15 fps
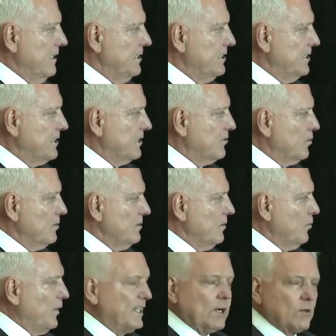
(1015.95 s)
she says,
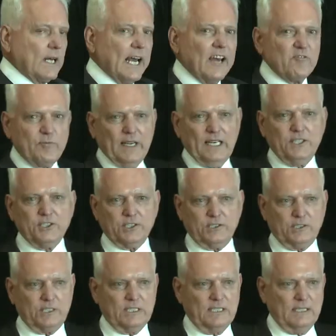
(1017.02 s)
we don't have
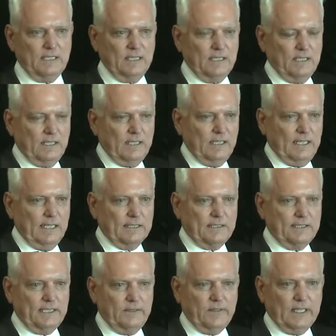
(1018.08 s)
patients at
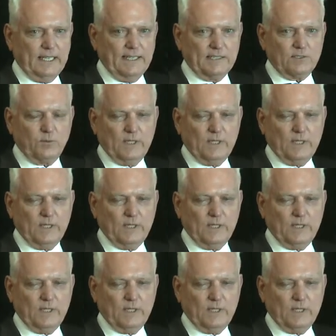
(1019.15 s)
CVS.